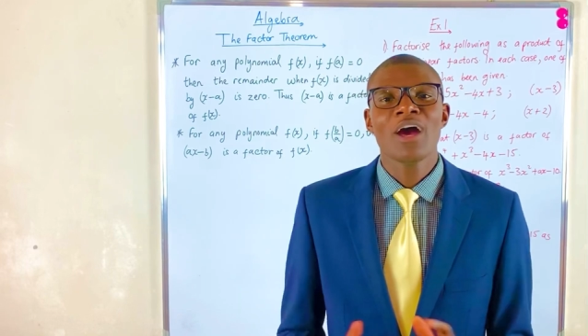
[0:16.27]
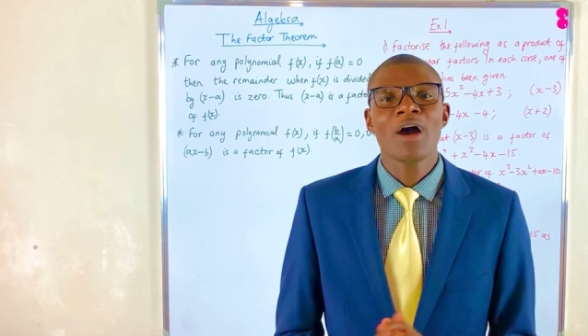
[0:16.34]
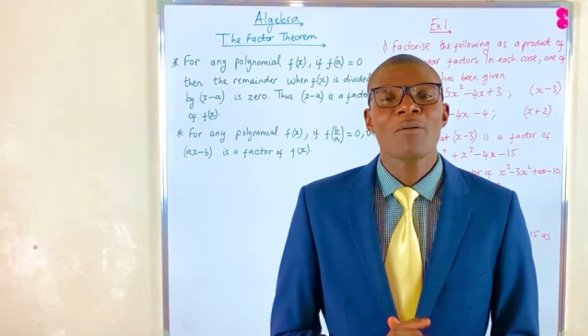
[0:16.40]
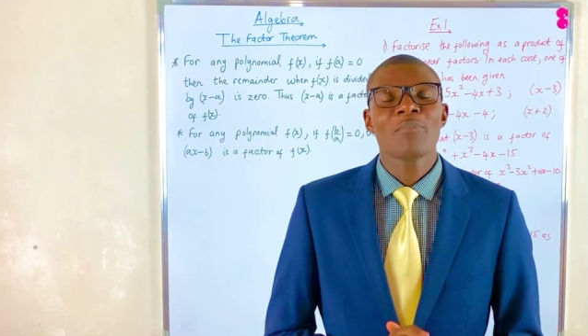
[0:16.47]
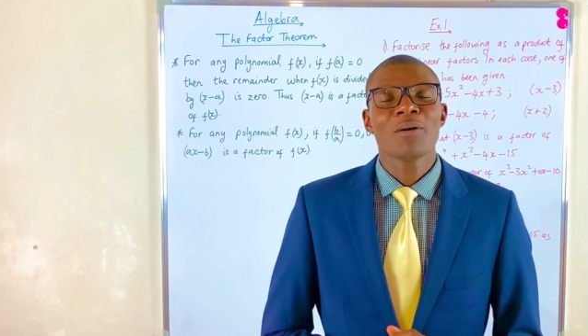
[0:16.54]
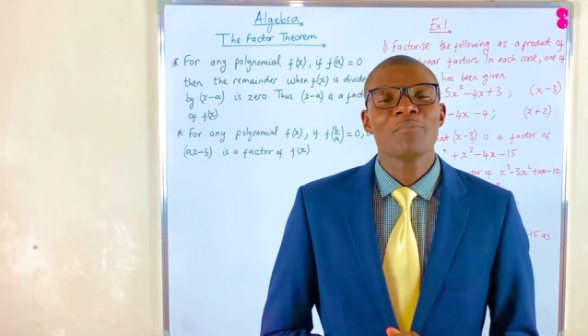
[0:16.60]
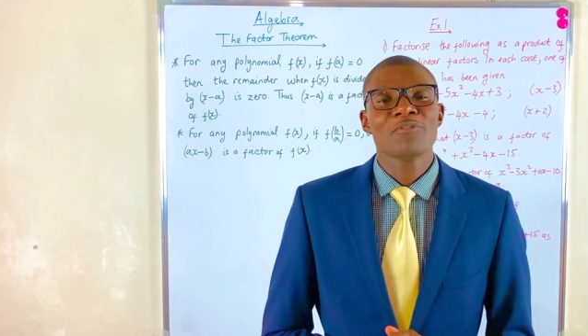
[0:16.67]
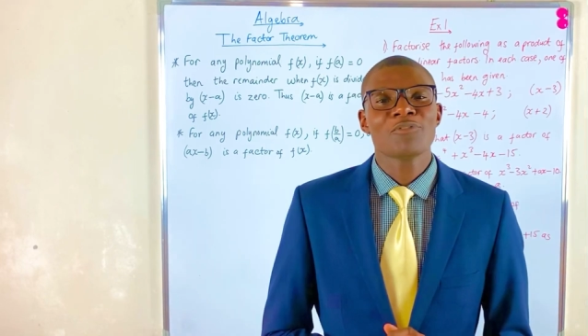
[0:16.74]
But
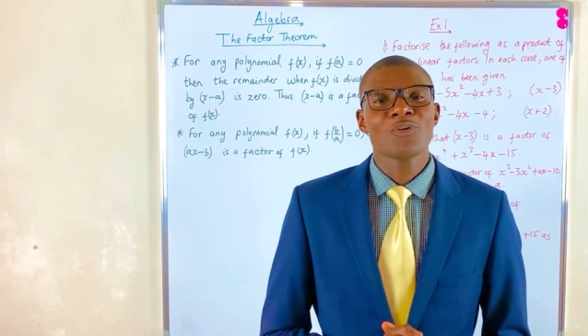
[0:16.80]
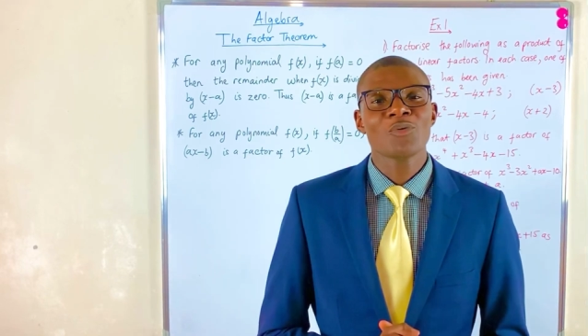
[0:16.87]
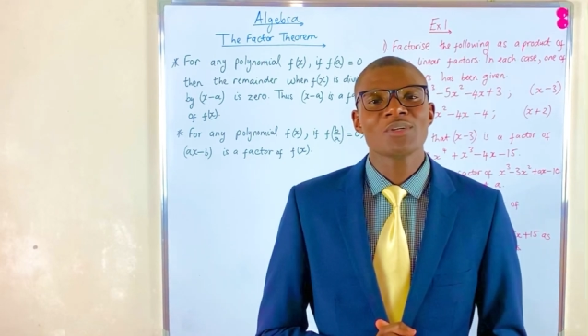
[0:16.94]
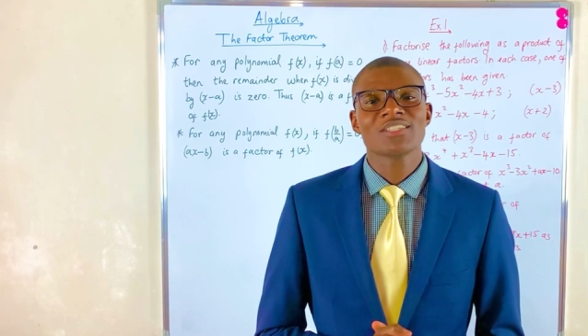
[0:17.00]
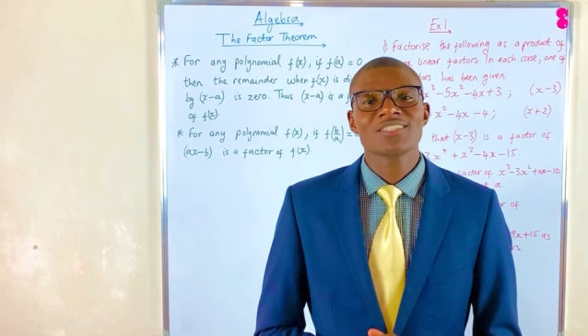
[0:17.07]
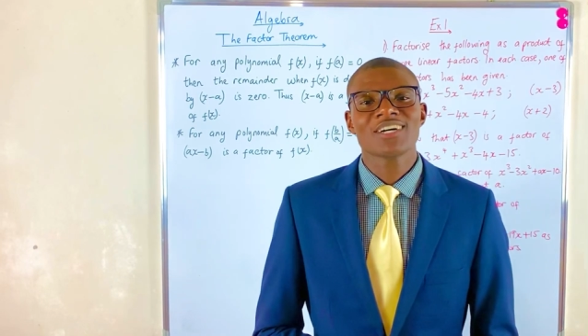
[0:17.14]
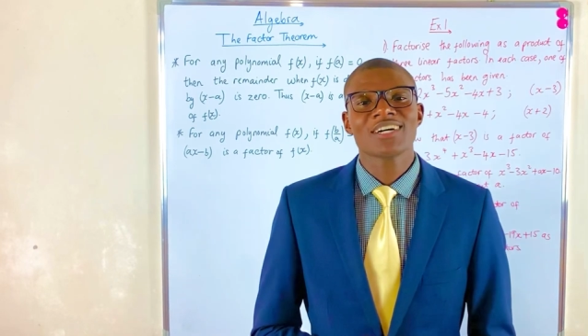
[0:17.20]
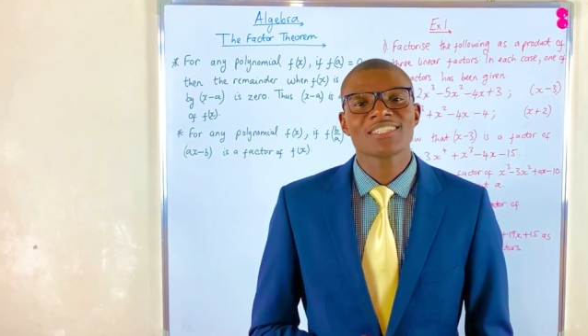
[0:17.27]
before we
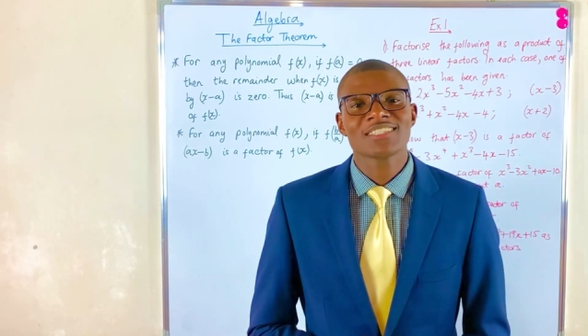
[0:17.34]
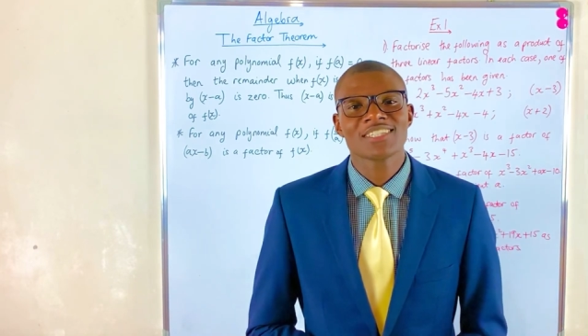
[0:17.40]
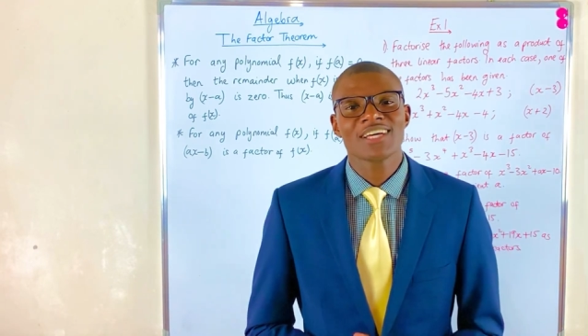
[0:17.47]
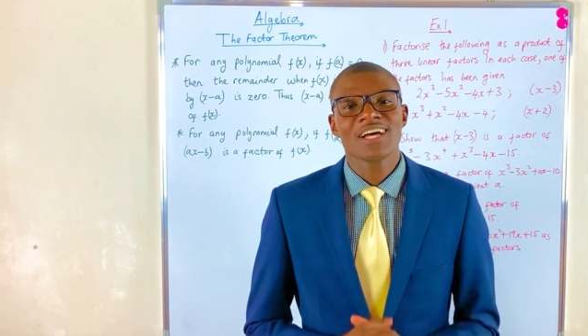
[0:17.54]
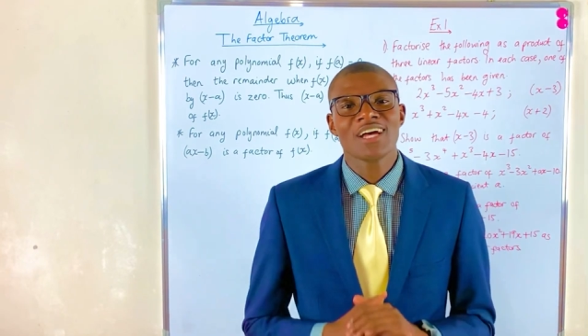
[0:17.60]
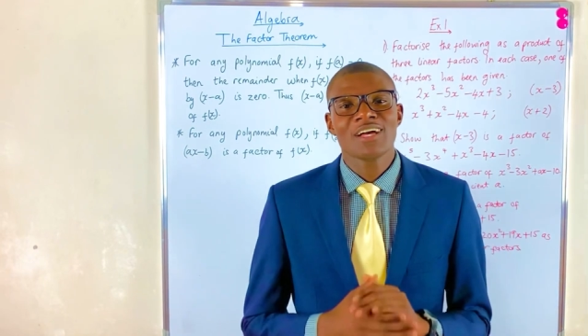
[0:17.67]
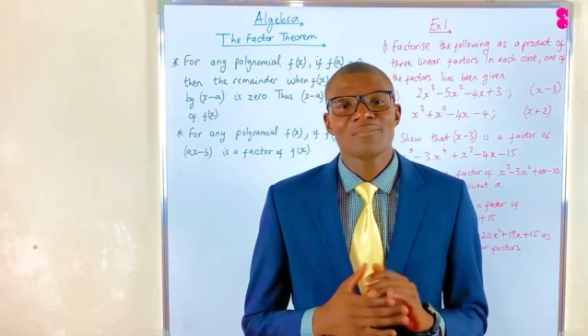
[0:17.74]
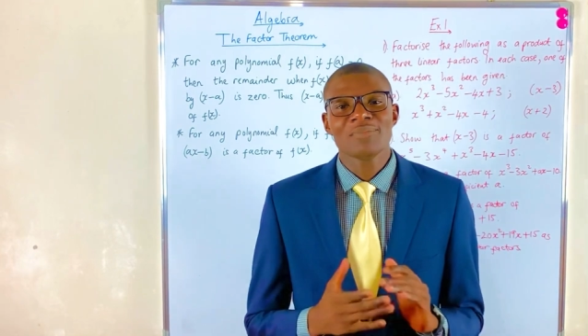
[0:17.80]
start,
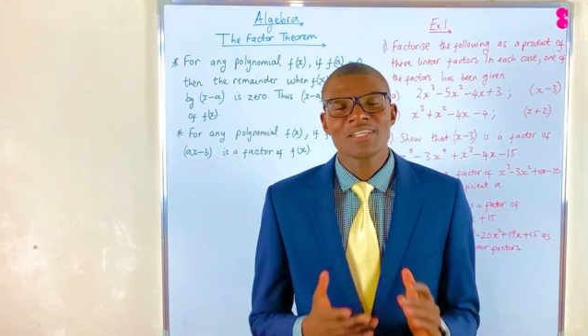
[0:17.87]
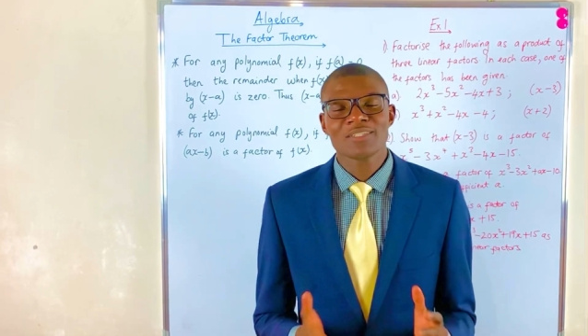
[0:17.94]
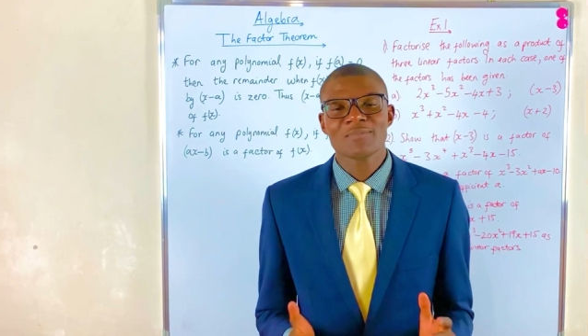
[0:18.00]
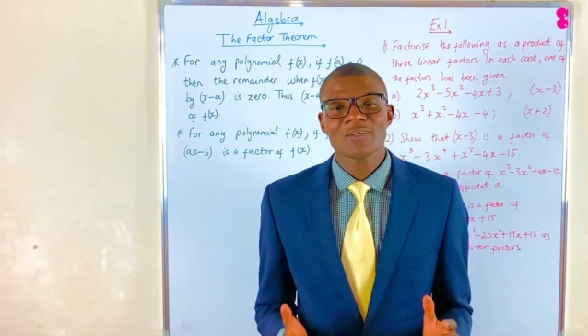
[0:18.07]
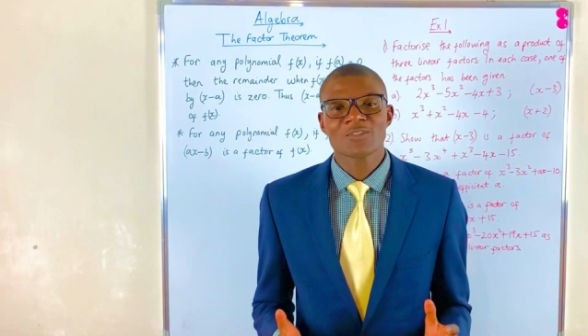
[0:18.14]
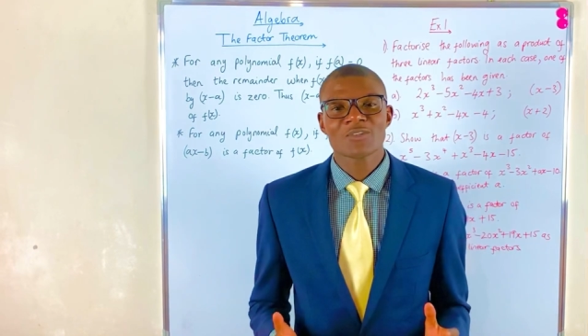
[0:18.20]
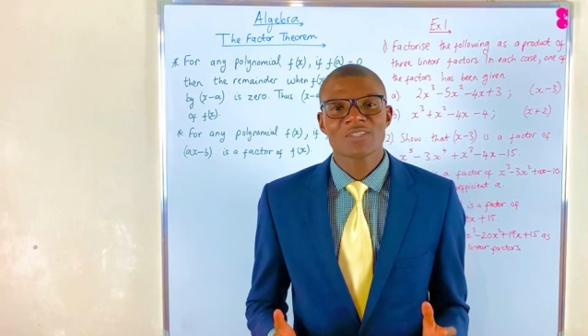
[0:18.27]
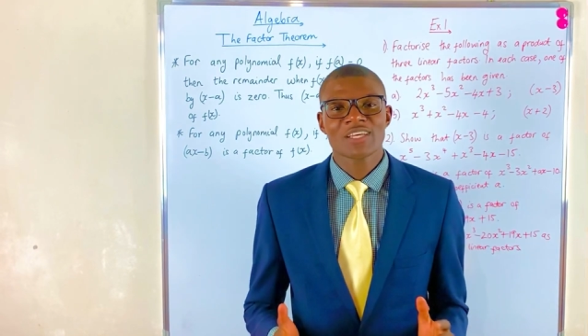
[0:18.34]
please make
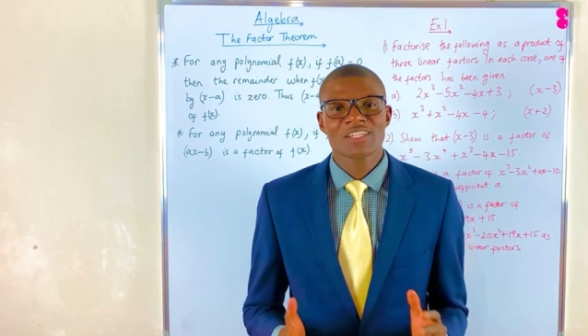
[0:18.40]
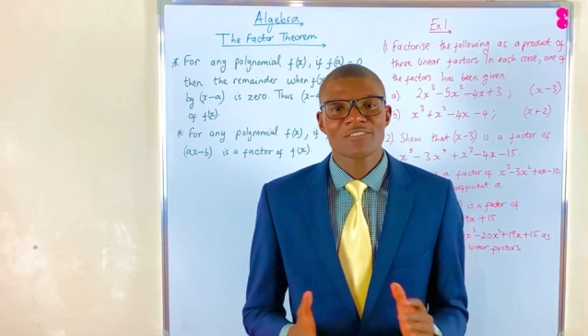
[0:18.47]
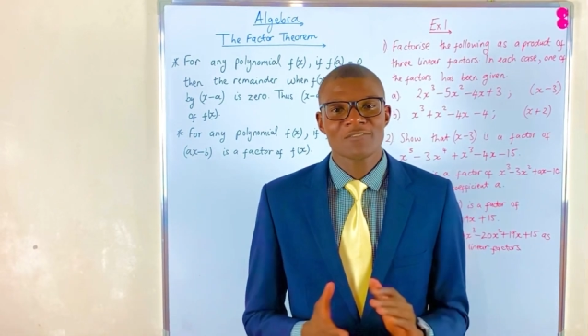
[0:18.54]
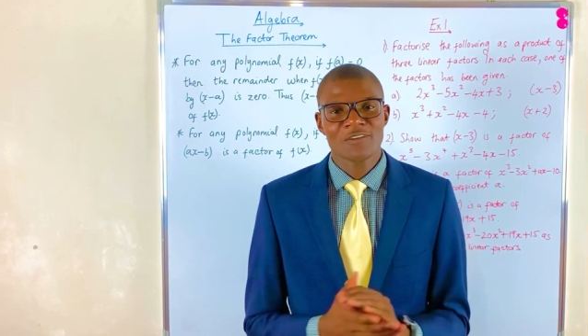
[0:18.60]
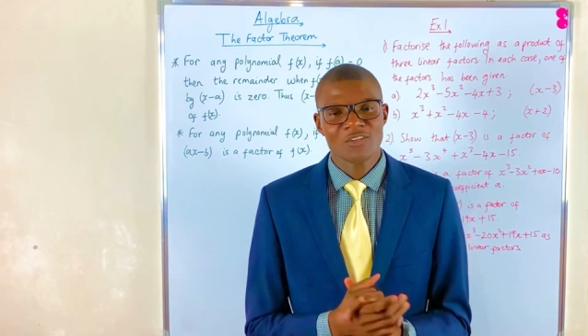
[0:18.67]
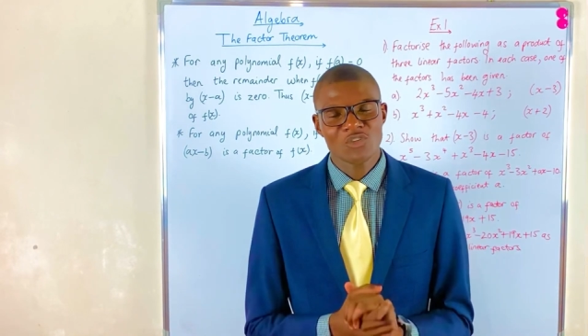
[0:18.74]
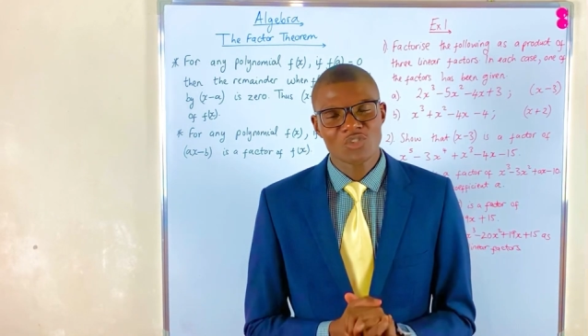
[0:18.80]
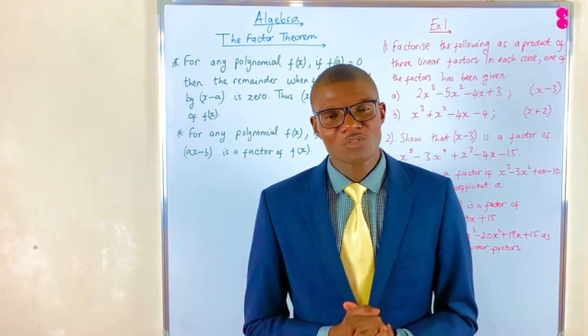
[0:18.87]
sure that if you're
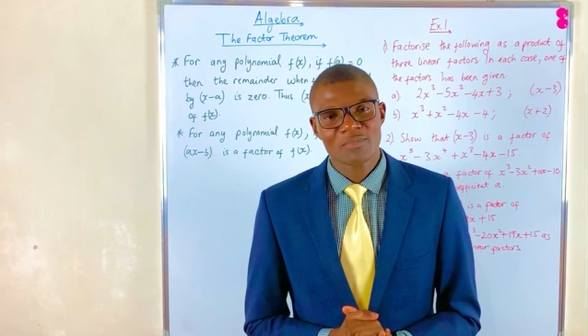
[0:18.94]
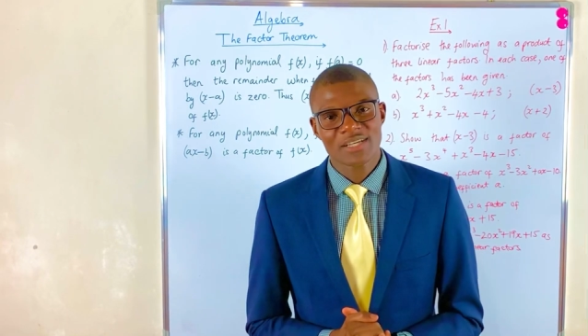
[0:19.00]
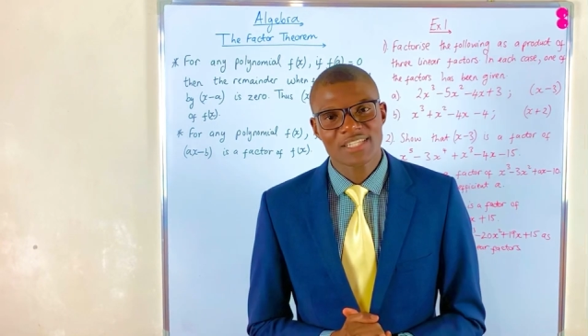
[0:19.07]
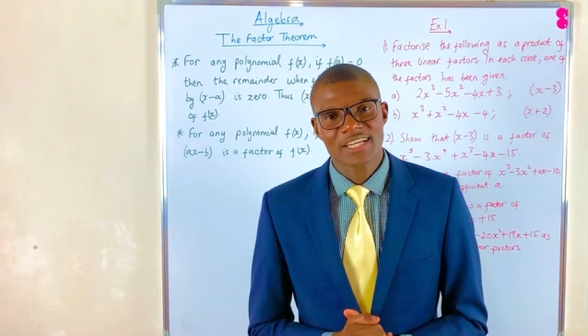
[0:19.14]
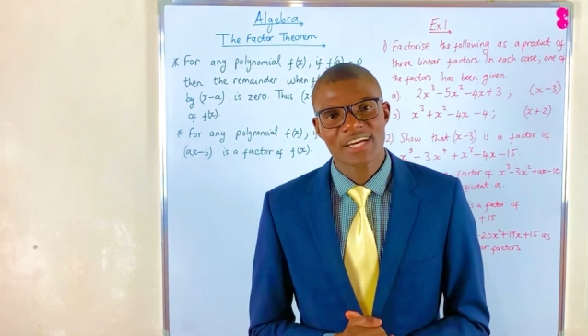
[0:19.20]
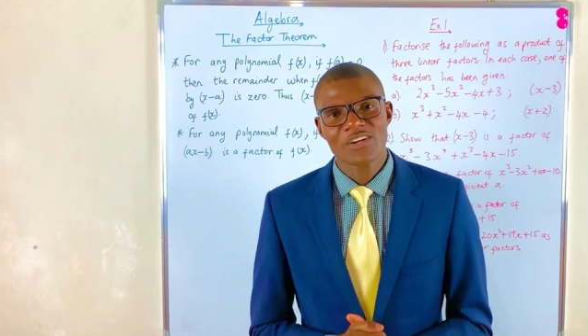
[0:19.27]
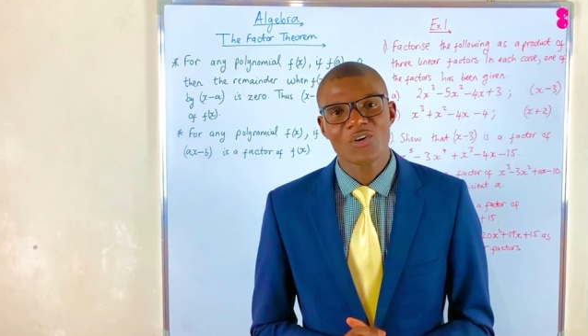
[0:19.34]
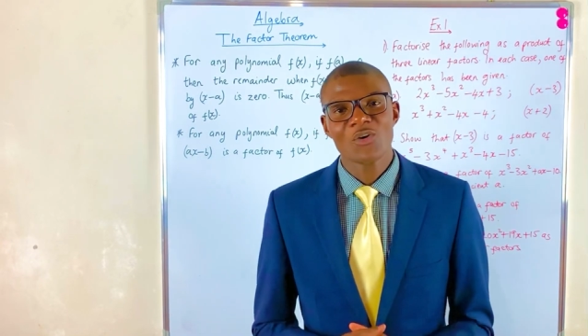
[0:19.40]
new to my channel,